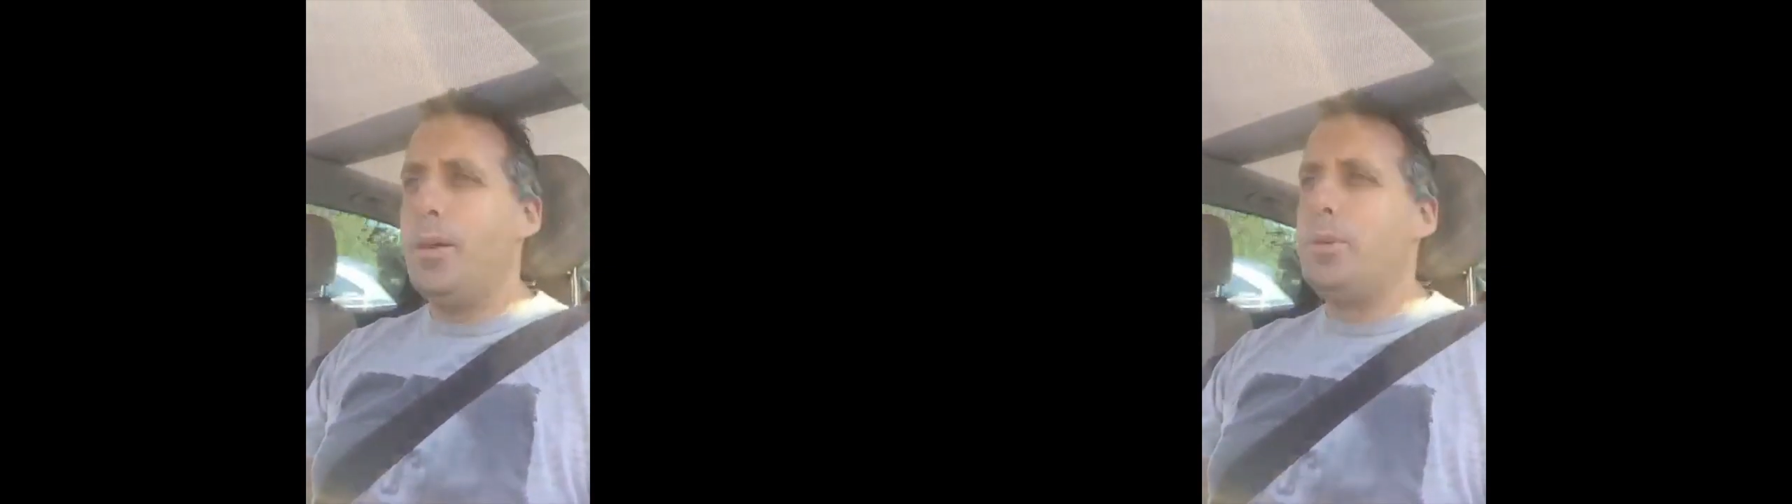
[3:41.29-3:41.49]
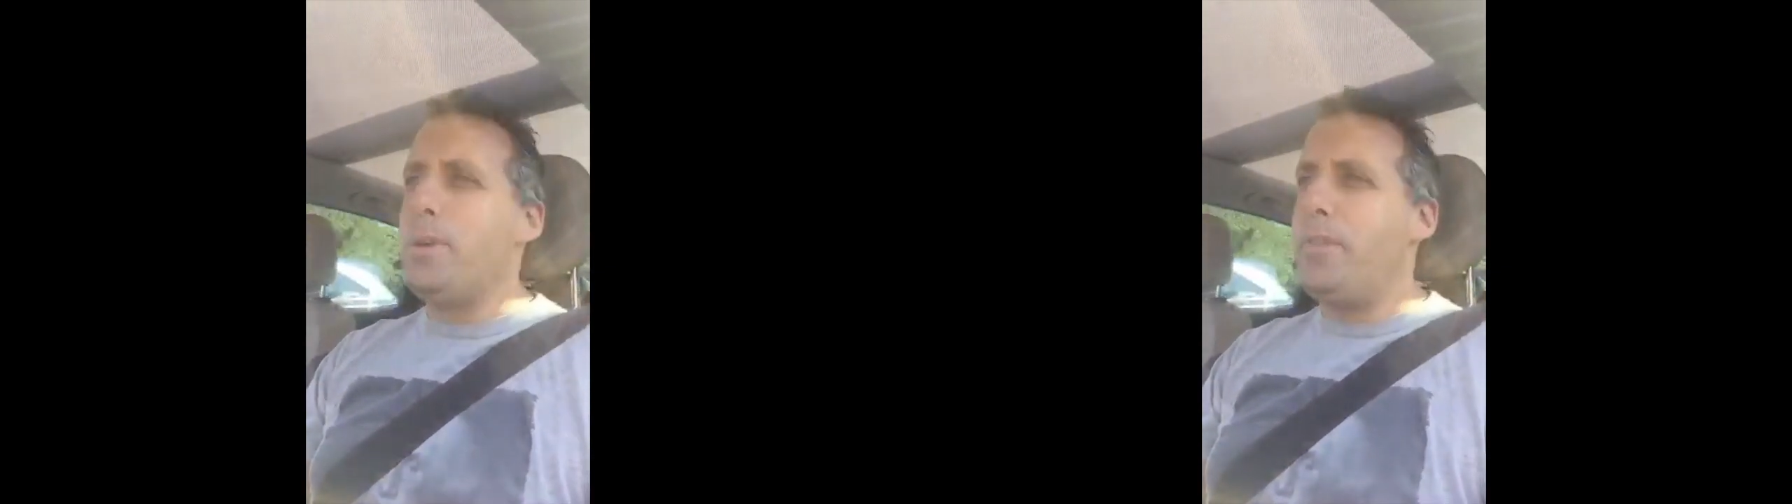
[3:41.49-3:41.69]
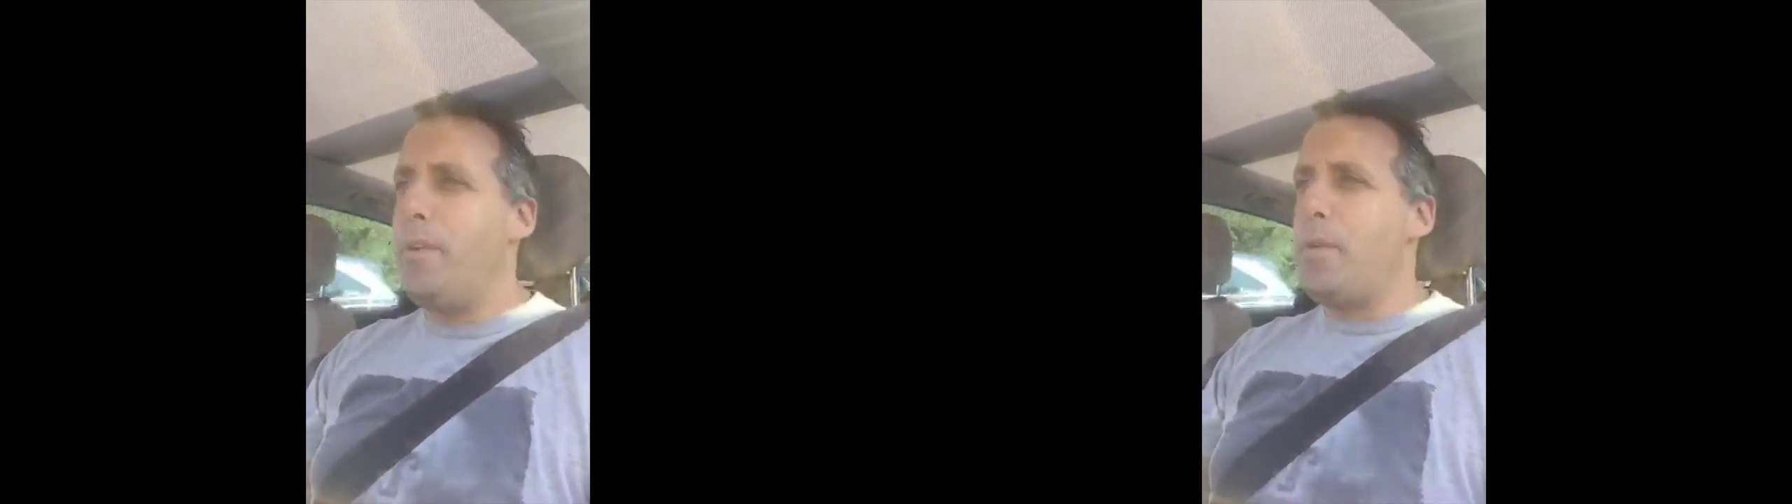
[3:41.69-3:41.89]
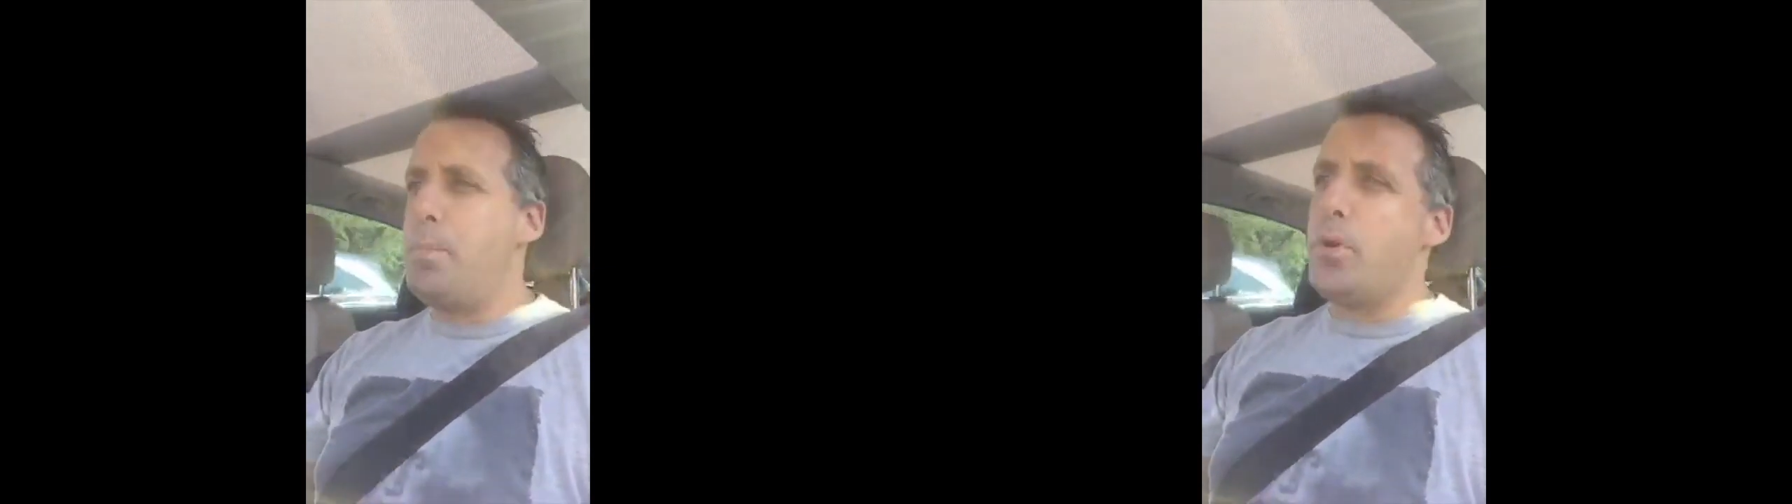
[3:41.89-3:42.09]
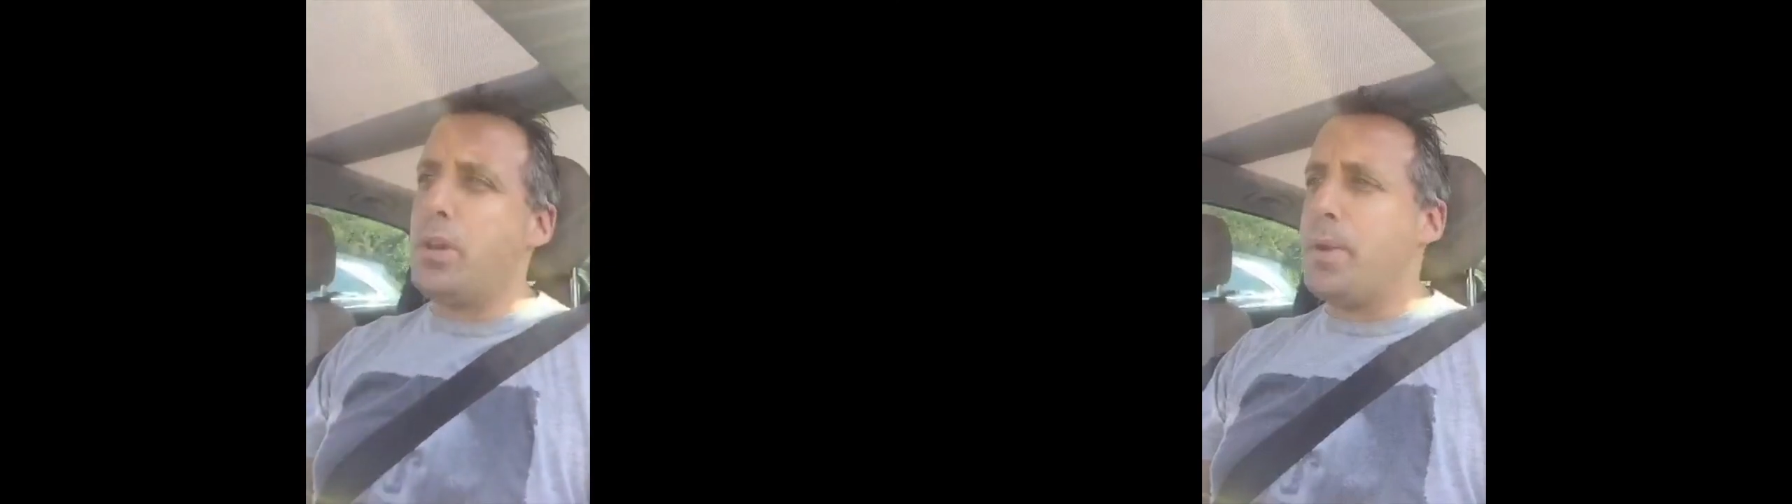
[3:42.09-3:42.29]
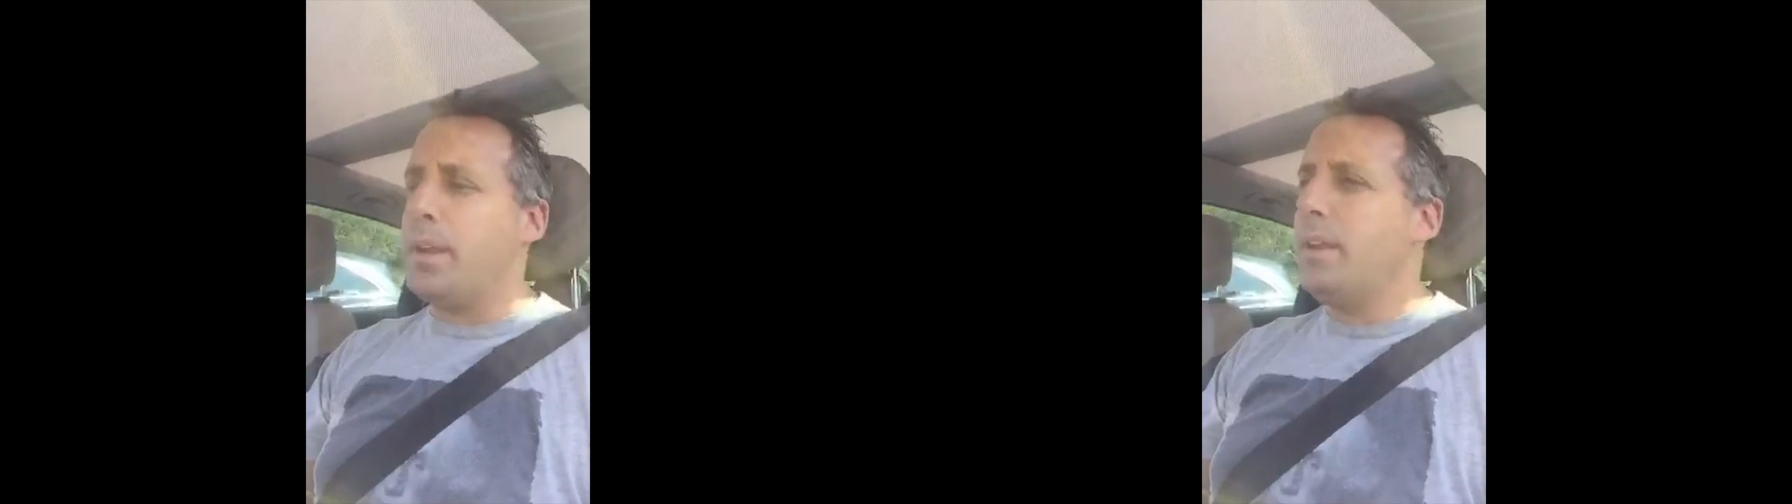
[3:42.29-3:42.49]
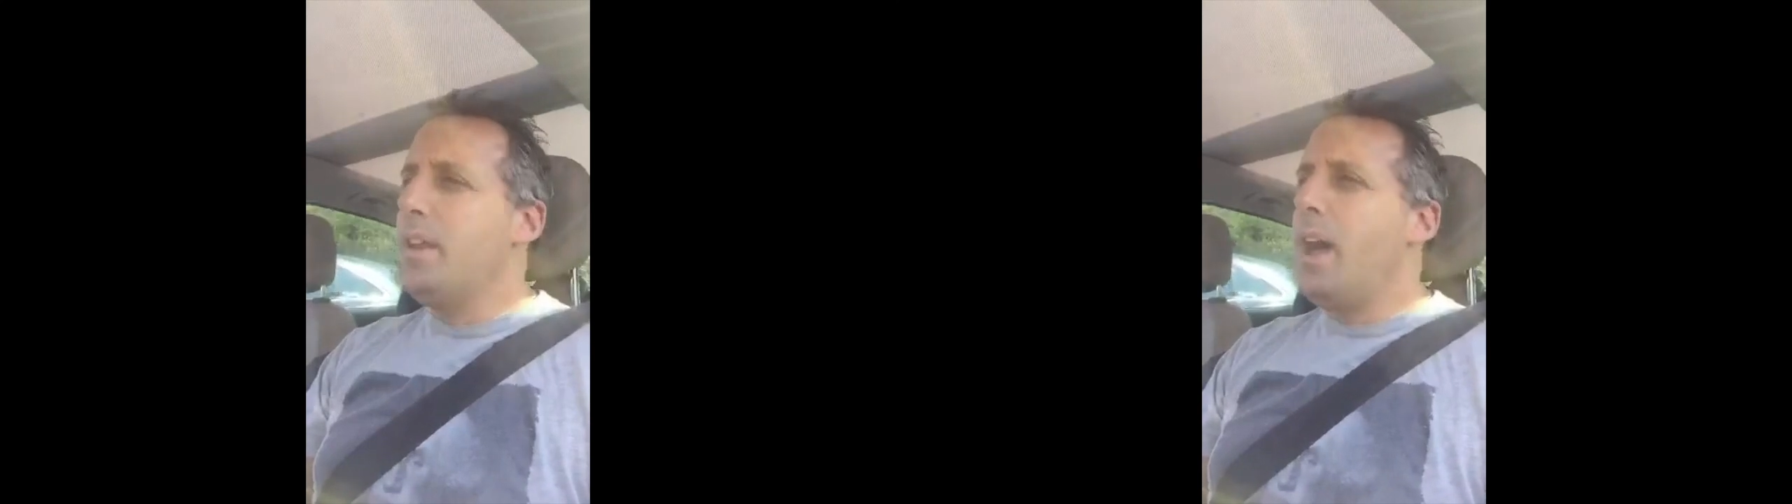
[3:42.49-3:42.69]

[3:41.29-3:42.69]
What's my favorite Pokemon?